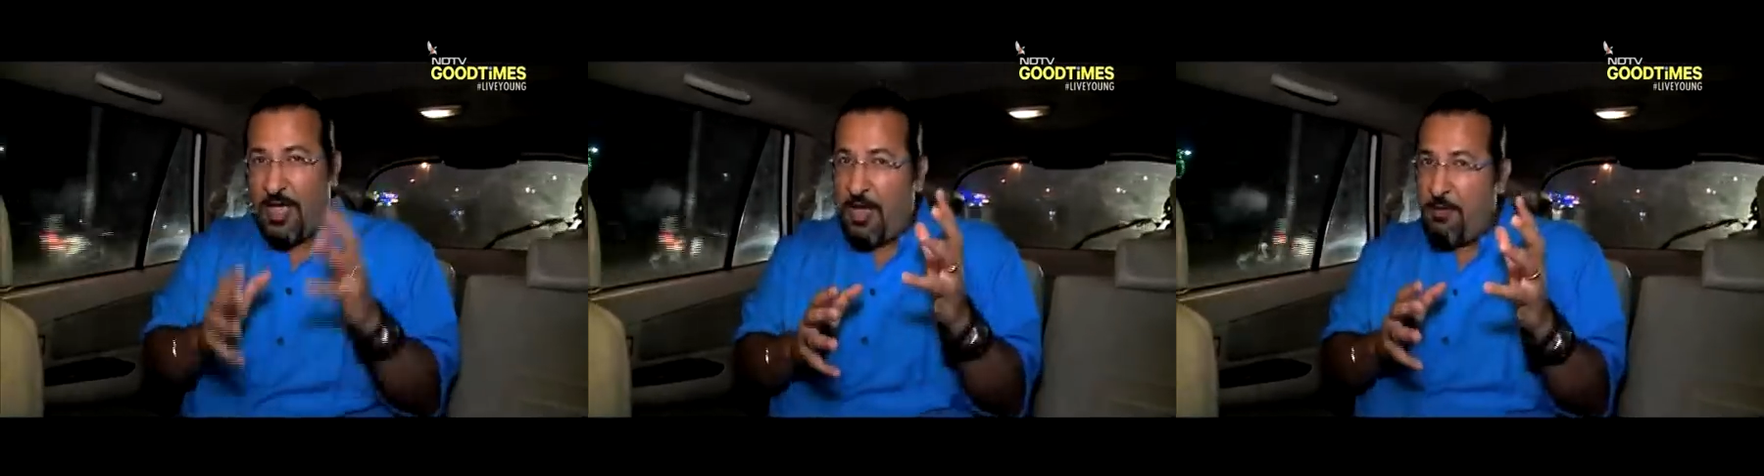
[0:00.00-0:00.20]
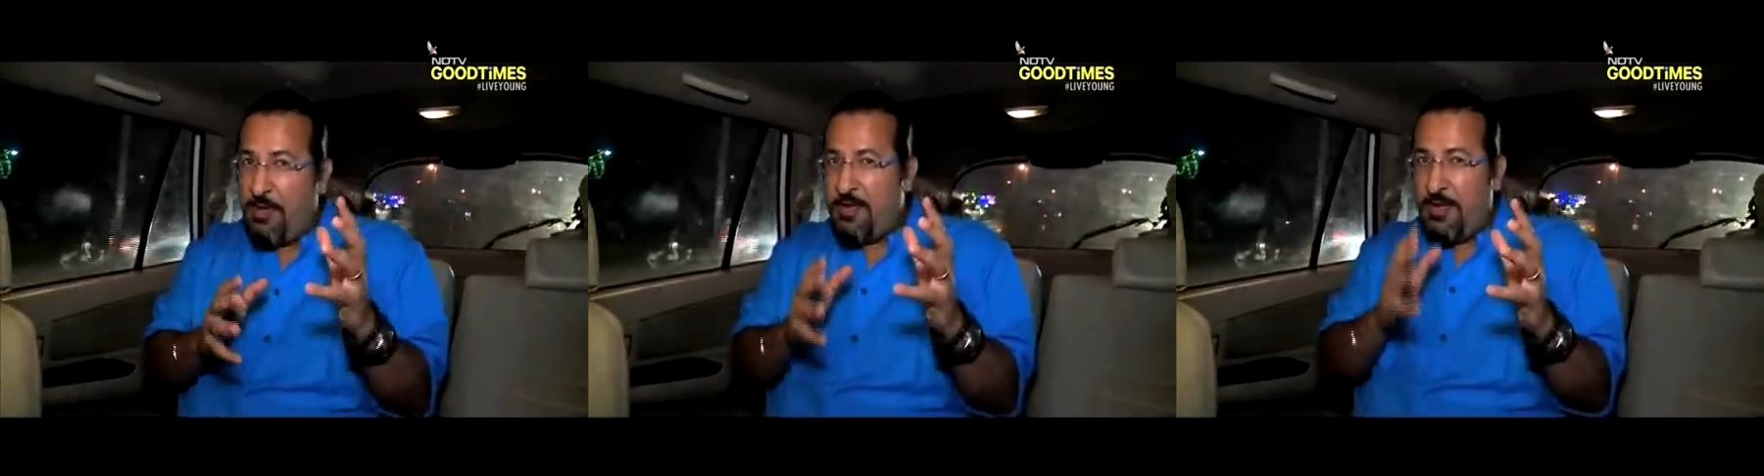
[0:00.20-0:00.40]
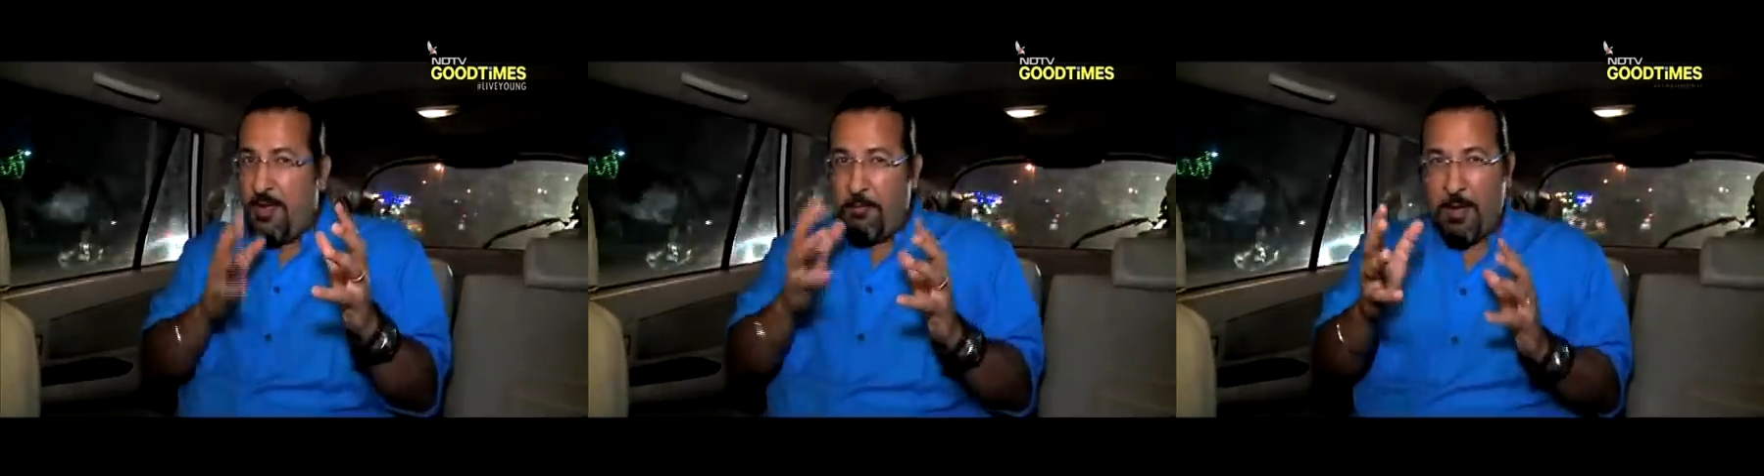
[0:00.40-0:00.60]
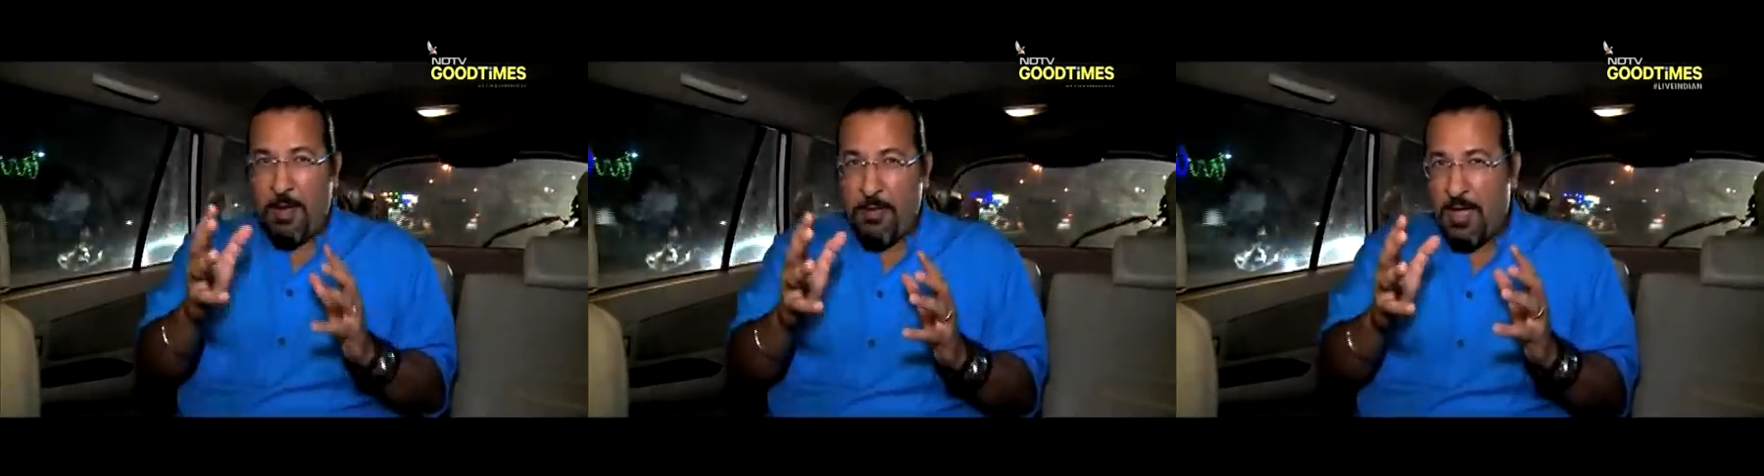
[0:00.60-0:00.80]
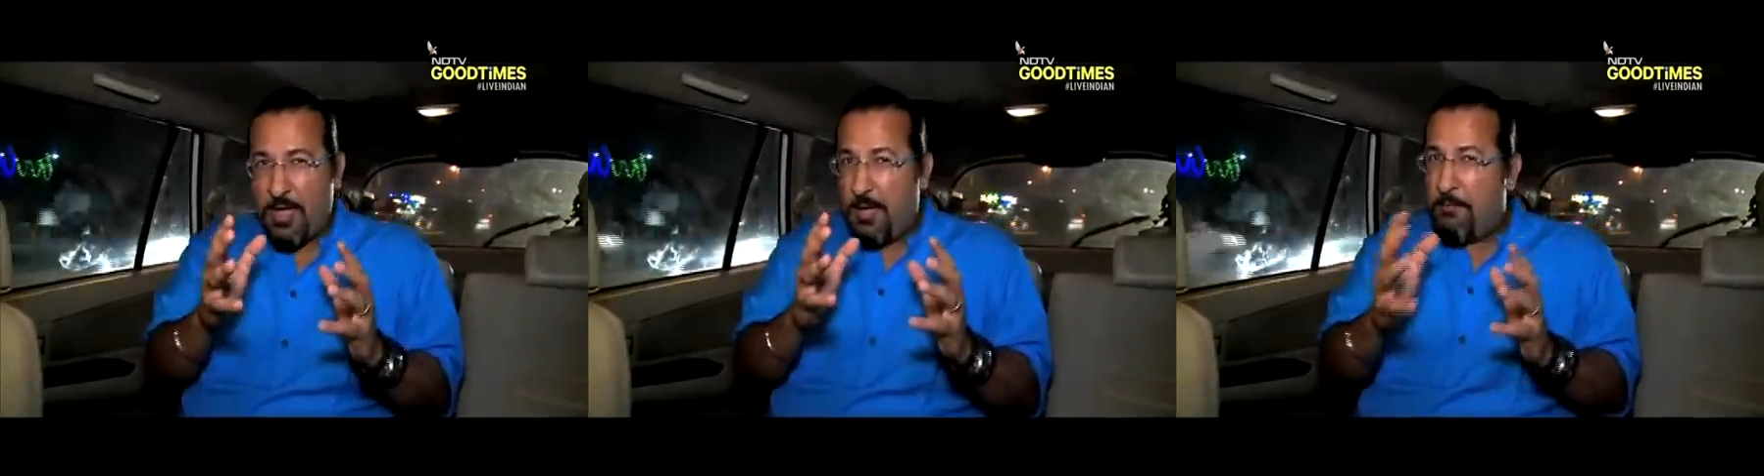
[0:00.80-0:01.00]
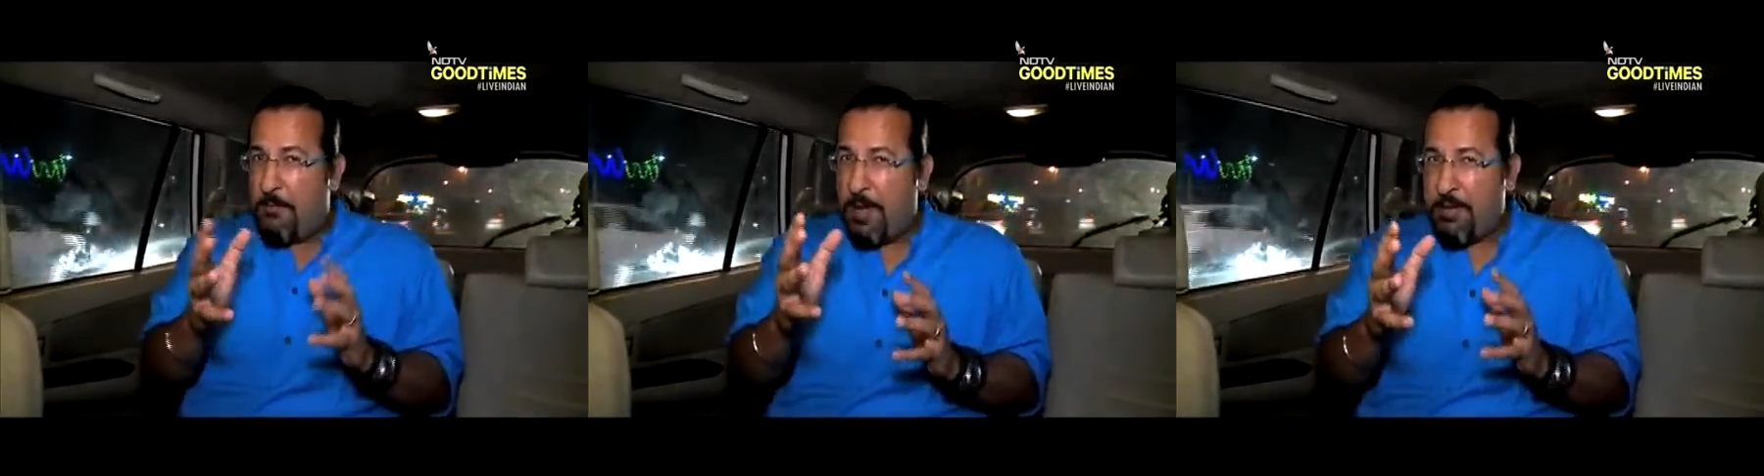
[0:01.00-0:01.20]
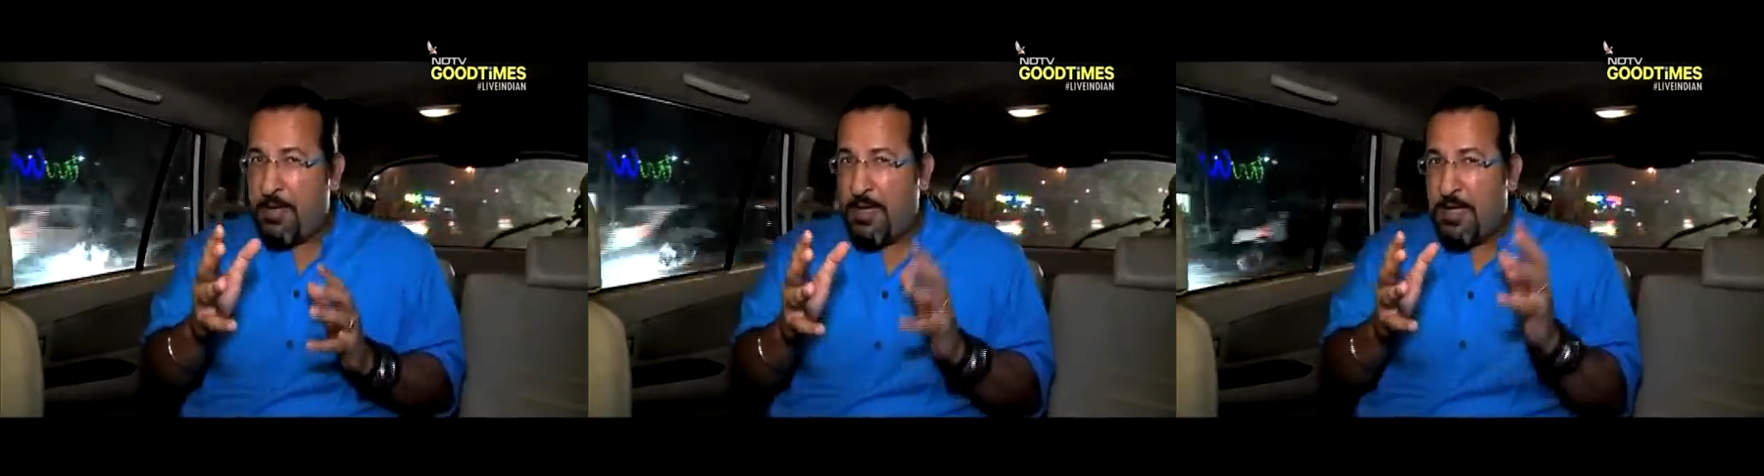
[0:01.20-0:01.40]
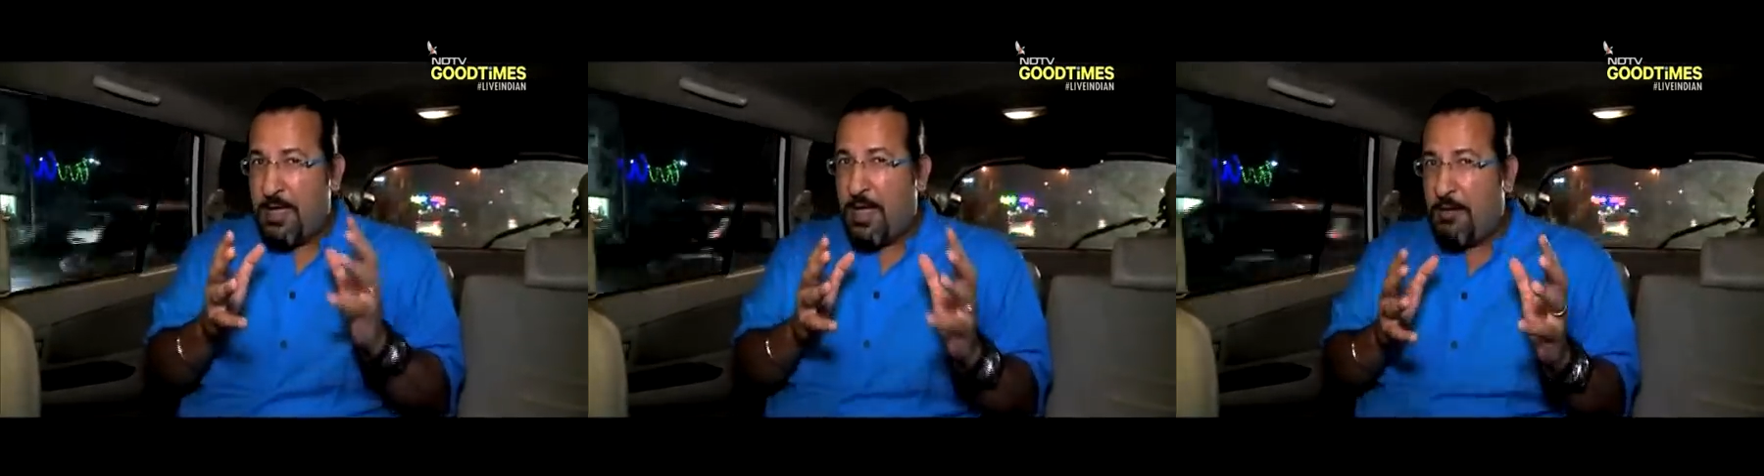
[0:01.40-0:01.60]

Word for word: Aman, Baba, Baba,